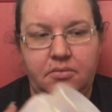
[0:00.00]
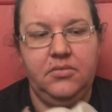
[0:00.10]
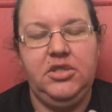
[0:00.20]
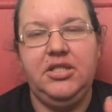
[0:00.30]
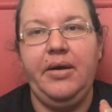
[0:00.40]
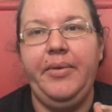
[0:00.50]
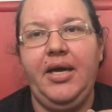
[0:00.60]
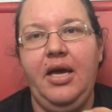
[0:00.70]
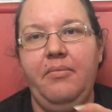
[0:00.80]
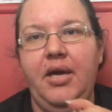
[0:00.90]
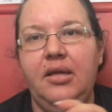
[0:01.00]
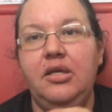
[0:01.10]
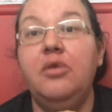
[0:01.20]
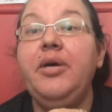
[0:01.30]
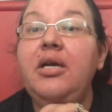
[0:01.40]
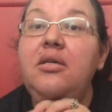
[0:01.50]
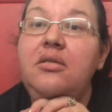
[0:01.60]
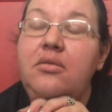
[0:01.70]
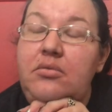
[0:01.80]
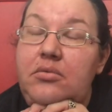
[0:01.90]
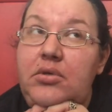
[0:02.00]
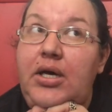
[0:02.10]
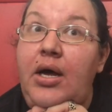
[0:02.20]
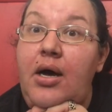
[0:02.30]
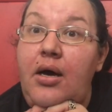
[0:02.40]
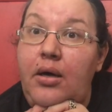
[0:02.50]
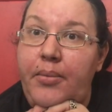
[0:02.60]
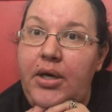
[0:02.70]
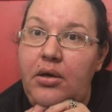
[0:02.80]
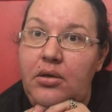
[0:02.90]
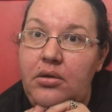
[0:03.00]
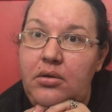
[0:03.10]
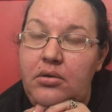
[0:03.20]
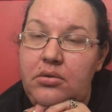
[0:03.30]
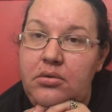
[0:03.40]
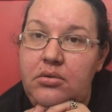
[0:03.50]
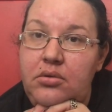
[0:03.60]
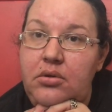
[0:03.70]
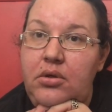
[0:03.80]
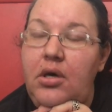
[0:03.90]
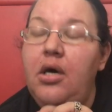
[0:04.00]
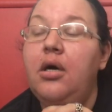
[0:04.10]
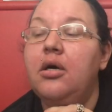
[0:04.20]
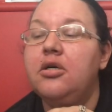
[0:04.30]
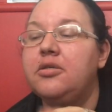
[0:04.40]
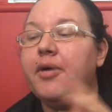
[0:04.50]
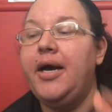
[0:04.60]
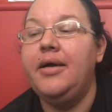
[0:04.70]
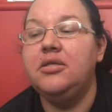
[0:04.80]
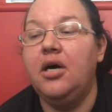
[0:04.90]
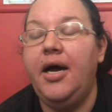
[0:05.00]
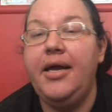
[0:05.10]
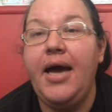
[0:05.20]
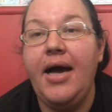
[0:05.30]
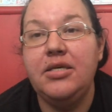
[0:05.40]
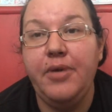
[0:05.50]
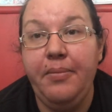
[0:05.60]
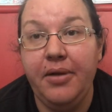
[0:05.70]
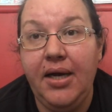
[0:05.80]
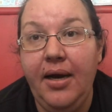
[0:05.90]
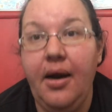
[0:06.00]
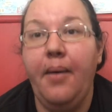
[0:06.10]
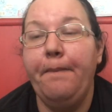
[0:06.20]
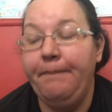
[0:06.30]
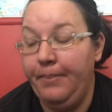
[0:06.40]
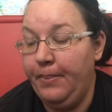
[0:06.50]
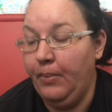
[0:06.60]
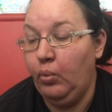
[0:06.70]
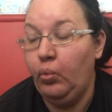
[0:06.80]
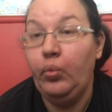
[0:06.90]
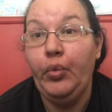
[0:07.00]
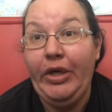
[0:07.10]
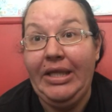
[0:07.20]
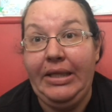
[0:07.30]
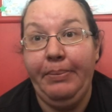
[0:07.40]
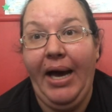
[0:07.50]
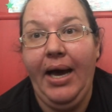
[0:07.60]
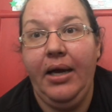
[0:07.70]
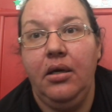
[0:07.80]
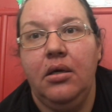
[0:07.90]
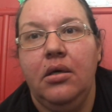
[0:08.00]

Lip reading: just something to keep me a little bit calmer, because my anxiety has been playing up really bad.